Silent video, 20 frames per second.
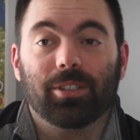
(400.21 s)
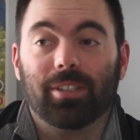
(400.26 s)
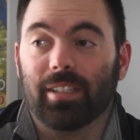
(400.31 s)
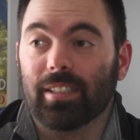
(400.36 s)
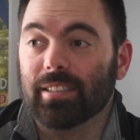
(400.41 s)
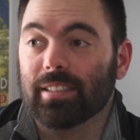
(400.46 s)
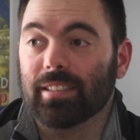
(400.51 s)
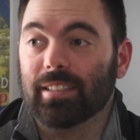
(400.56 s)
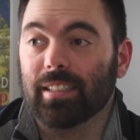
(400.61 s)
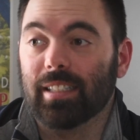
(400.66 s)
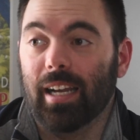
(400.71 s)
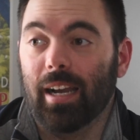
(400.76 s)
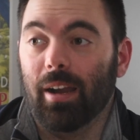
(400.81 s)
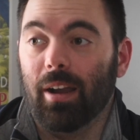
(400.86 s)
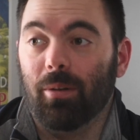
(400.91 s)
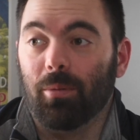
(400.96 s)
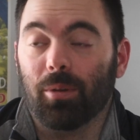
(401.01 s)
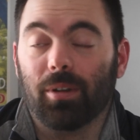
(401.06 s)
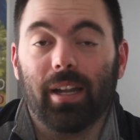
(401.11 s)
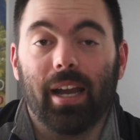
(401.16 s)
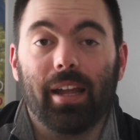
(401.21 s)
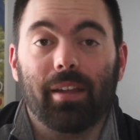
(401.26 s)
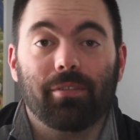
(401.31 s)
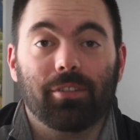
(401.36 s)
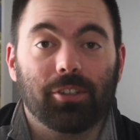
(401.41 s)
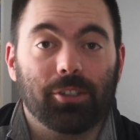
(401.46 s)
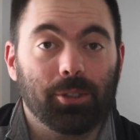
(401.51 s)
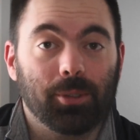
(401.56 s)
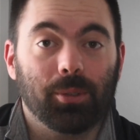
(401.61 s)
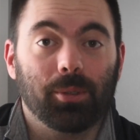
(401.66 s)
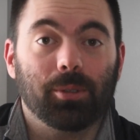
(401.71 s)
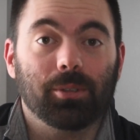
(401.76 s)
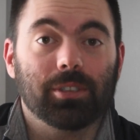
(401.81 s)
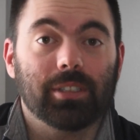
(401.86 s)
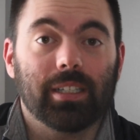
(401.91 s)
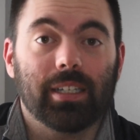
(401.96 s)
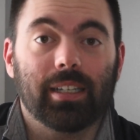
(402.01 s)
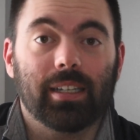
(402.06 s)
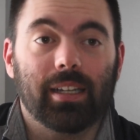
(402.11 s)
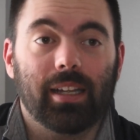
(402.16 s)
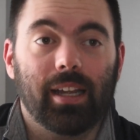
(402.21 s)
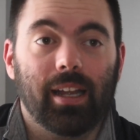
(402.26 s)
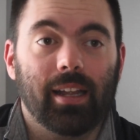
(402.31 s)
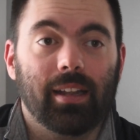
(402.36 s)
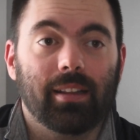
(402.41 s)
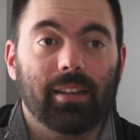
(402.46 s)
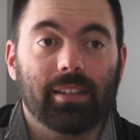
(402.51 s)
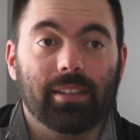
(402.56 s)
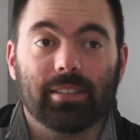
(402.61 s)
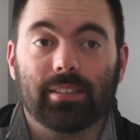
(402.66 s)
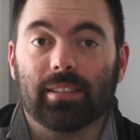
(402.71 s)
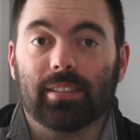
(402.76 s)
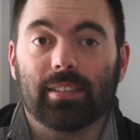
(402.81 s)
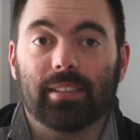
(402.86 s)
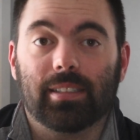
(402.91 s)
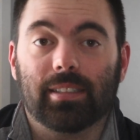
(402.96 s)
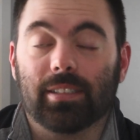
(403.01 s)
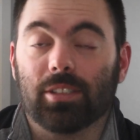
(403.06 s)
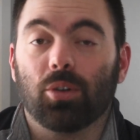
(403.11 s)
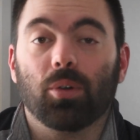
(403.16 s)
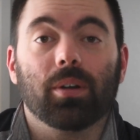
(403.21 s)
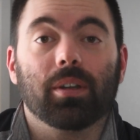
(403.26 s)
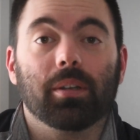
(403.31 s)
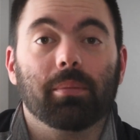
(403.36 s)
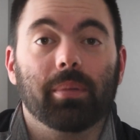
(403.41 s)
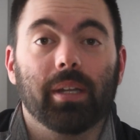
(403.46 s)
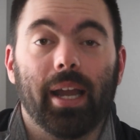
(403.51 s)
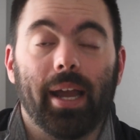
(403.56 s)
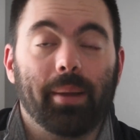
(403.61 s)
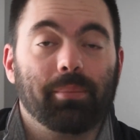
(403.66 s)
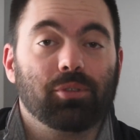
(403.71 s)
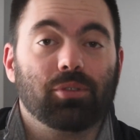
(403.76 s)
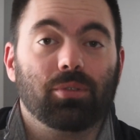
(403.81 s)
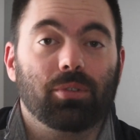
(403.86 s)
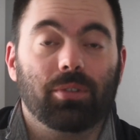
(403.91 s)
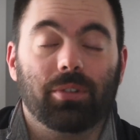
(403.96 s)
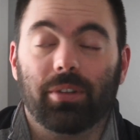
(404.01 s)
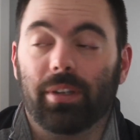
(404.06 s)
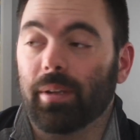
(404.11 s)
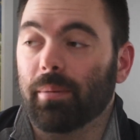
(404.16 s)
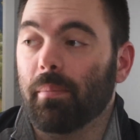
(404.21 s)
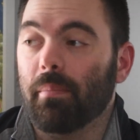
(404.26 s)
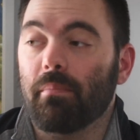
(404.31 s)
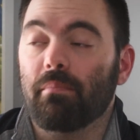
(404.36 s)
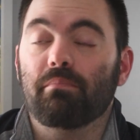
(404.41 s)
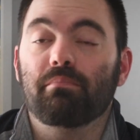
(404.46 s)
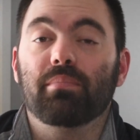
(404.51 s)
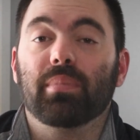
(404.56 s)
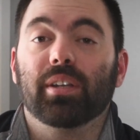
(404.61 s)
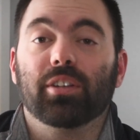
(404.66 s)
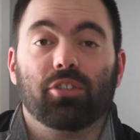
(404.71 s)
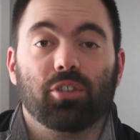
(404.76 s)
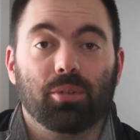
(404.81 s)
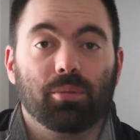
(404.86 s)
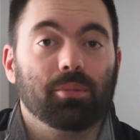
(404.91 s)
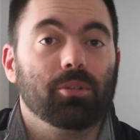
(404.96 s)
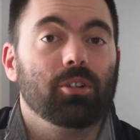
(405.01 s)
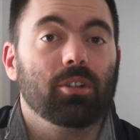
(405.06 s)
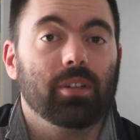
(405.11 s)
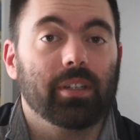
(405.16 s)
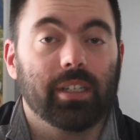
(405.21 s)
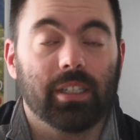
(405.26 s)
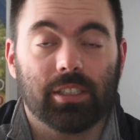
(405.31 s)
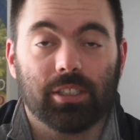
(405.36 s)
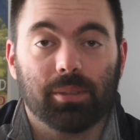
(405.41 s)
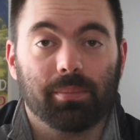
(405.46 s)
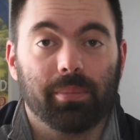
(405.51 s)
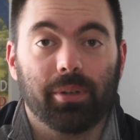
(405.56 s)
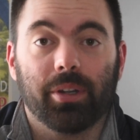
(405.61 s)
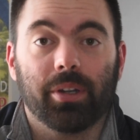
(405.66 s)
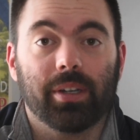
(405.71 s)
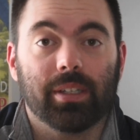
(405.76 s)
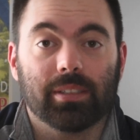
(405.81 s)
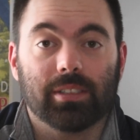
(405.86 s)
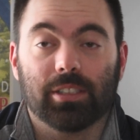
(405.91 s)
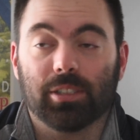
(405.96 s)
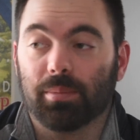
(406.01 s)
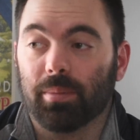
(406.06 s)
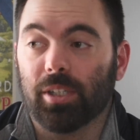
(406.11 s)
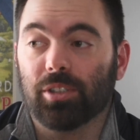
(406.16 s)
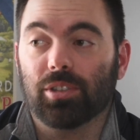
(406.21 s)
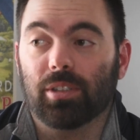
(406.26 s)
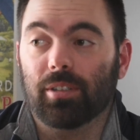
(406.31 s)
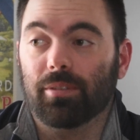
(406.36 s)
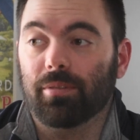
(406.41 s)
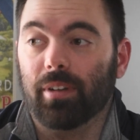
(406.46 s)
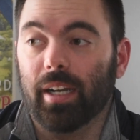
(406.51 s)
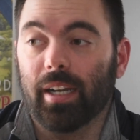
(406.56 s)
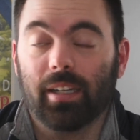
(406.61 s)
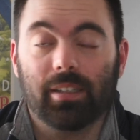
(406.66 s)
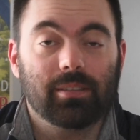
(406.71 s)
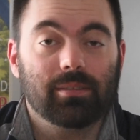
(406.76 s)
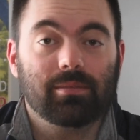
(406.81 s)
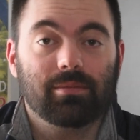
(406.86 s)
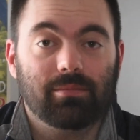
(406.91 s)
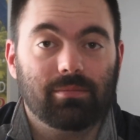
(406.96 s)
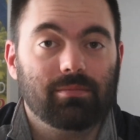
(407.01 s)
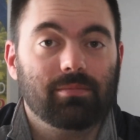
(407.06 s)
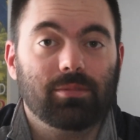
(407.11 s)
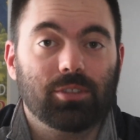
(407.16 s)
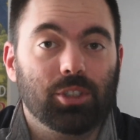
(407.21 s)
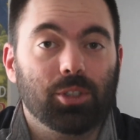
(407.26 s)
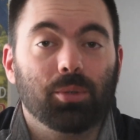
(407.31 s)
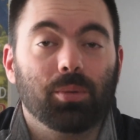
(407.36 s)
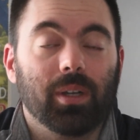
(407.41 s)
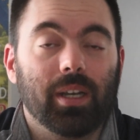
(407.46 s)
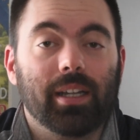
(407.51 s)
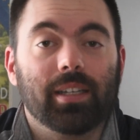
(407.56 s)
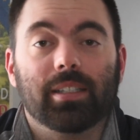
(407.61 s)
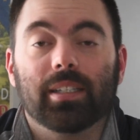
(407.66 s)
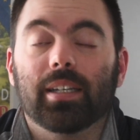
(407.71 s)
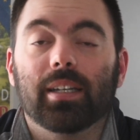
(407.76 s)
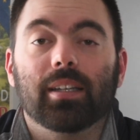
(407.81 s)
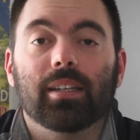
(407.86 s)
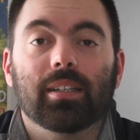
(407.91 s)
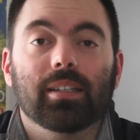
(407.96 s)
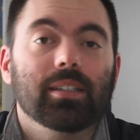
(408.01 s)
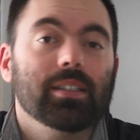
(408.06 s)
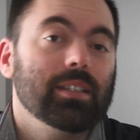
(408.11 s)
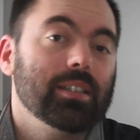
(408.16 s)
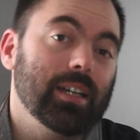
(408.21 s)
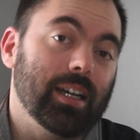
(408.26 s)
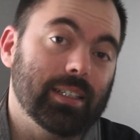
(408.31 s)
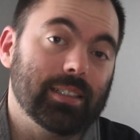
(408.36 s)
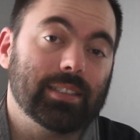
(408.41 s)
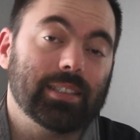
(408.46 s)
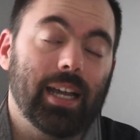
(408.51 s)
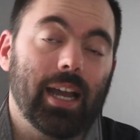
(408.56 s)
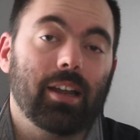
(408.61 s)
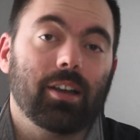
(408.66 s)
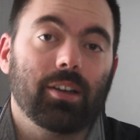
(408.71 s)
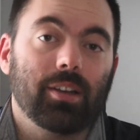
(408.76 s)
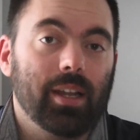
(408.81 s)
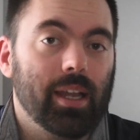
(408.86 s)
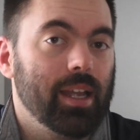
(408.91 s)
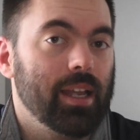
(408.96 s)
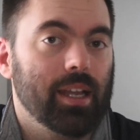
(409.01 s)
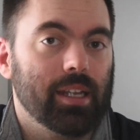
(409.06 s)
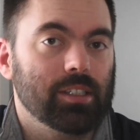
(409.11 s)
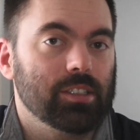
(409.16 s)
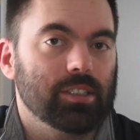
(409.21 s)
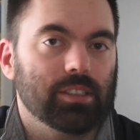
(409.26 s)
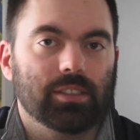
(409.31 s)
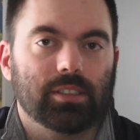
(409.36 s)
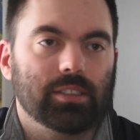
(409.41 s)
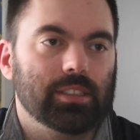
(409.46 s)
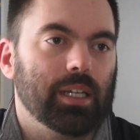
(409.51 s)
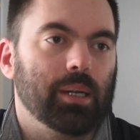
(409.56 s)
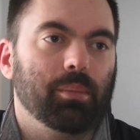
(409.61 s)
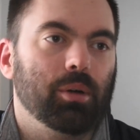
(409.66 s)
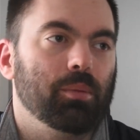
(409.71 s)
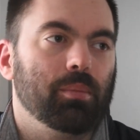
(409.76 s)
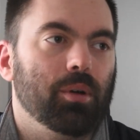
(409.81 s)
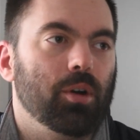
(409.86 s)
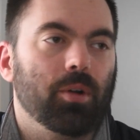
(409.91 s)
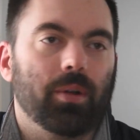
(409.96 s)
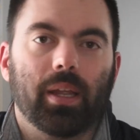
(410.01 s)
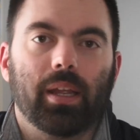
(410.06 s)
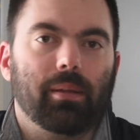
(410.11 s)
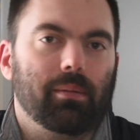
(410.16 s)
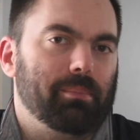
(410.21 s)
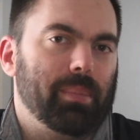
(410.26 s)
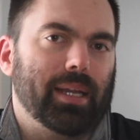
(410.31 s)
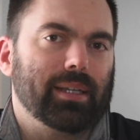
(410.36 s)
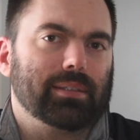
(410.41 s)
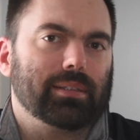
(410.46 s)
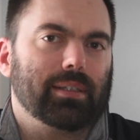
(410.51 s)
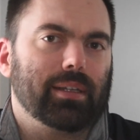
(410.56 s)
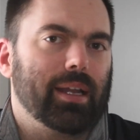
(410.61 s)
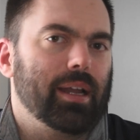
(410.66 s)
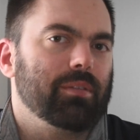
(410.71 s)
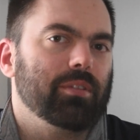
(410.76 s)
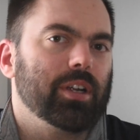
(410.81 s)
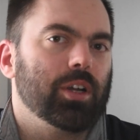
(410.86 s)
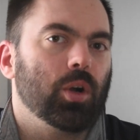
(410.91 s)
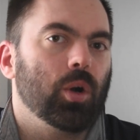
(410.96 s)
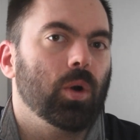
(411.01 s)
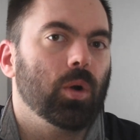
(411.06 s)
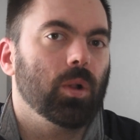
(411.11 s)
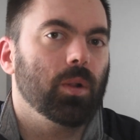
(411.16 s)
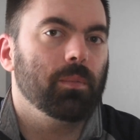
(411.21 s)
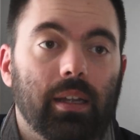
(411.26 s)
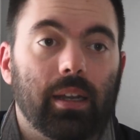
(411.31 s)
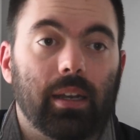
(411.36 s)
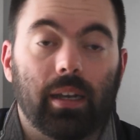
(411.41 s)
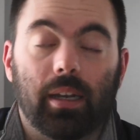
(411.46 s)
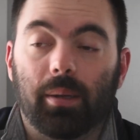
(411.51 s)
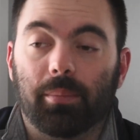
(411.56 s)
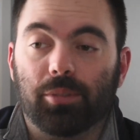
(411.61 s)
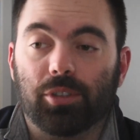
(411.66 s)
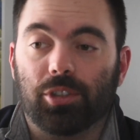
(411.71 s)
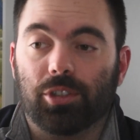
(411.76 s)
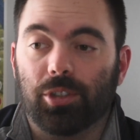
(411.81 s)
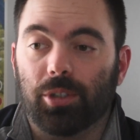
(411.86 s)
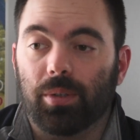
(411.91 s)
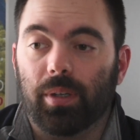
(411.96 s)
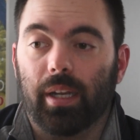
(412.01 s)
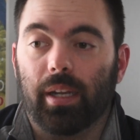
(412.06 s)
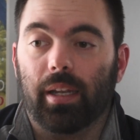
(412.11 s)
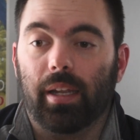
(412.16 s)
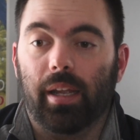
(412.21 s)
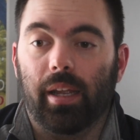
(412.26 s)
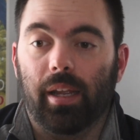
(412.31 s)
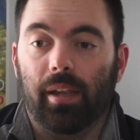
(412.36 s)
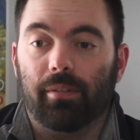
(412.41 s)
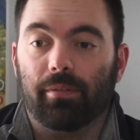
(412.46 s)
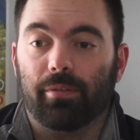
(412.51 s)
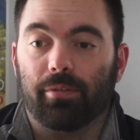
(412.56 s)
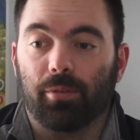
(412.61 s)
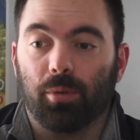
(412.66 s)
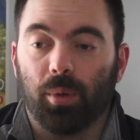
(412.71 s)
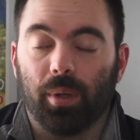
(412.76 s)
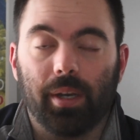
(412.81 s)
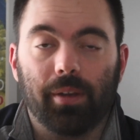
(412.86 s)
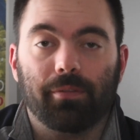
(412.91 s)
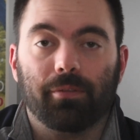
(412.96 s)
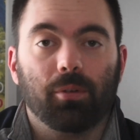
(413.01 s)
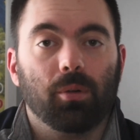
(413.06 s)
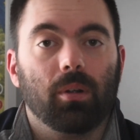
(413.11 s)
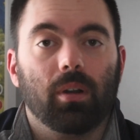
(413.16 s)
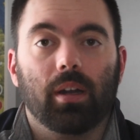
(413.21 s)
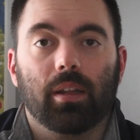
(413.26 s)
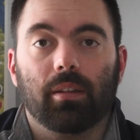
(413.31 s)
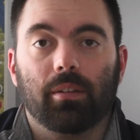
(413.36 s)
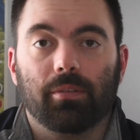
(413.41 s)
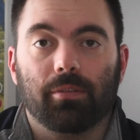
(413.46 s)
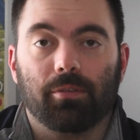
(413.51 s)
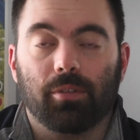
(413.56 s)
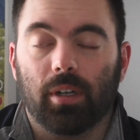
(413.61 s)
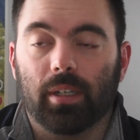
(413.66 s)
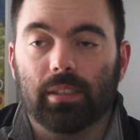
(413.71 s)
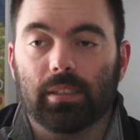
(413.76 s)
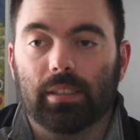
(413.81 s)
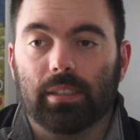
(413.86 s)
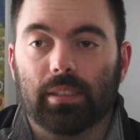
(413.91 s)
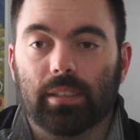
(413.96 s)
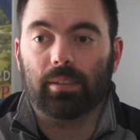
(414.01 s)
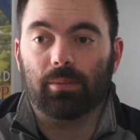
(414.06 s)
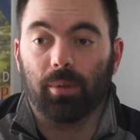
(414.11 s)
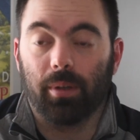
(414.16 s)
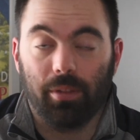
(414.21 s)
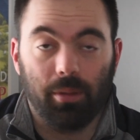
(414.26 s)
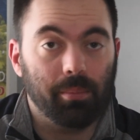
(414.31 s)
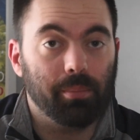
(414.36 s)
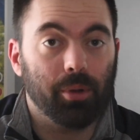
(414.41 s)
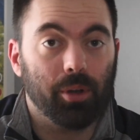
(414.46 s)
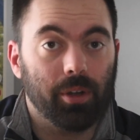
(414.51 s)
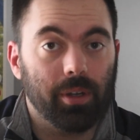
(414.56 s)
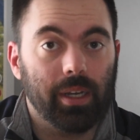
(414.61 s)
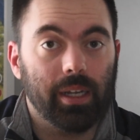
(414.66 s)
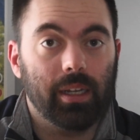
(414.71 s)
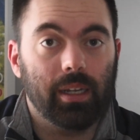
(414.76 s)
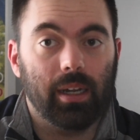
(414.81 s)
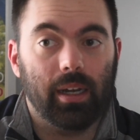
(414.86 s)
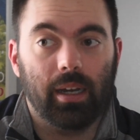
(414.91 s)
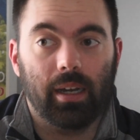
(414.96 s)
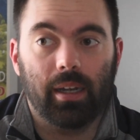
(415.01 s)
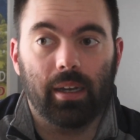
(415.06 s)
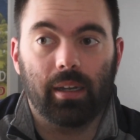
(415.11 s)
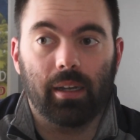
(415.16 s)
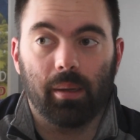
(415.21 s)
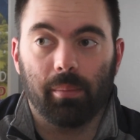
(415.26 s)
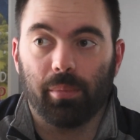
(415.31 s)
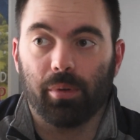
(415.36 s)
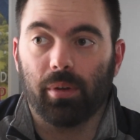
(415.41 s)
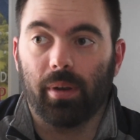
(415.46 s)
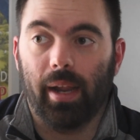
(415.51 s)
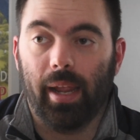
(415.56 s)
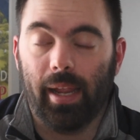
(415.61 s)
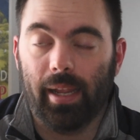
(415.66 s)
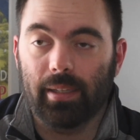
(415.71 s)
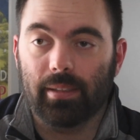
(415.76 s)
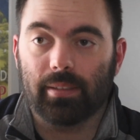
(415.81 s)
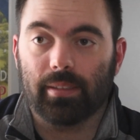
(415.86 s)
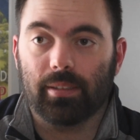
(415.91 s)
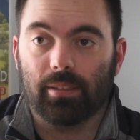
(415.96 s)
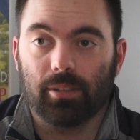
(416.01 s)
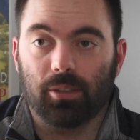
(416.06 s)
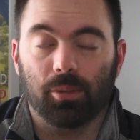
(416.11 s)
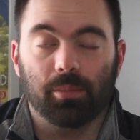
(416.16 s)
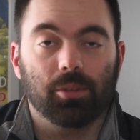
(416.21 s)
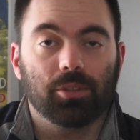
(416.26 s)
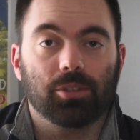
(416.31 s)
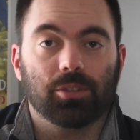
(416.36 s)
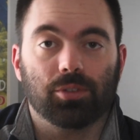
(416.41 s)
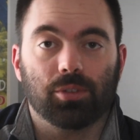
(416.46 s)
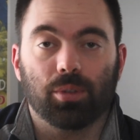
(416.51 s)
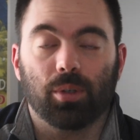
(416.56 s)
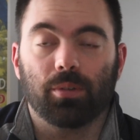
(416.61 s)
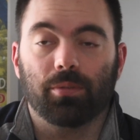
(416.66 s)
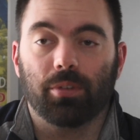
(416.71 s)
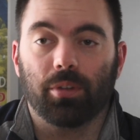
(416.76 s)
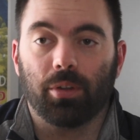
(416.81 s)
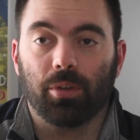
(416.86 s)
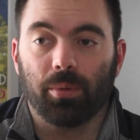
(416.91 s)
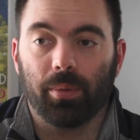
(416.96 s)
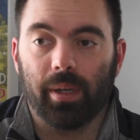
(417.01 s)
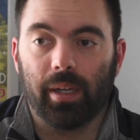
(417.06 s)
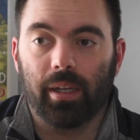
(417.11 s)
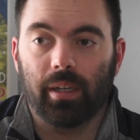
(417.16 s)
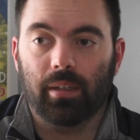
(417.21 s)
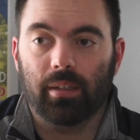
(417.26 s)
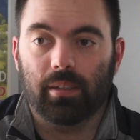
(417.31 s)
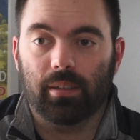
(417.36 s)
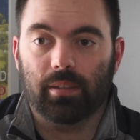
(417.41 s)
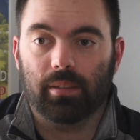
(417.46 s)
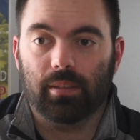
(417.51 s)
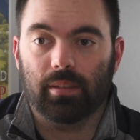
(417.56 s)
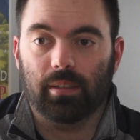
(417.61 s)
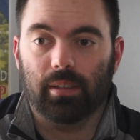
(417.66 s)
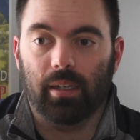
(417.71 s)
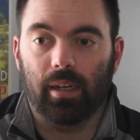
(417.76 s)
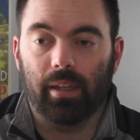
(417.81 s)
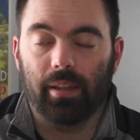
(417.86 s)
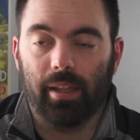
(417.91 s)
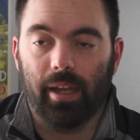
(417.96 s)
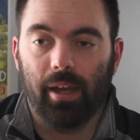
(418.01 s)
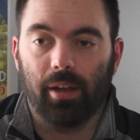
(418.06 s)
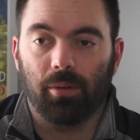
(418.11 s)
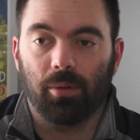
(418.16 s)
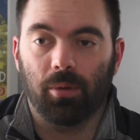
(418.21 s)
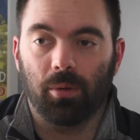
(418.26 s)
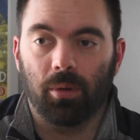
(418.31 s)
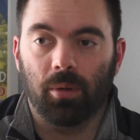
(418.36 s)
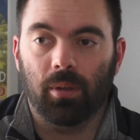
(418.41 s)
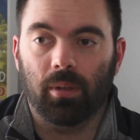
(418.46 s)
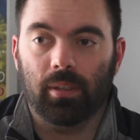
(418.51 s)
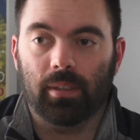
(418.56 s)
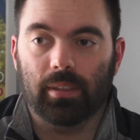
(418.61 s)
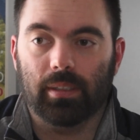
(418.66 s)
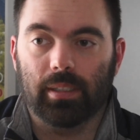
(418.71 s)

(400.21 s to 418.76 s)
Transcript: Because we're not even 2 holes in, and this is going to be absolutely miserable experience, especially if I do what I did on Saturday and just double bogey basically every hole. Ended up shooting a 44 on the front with a birdie on number 8. Almost drove the green on that hole.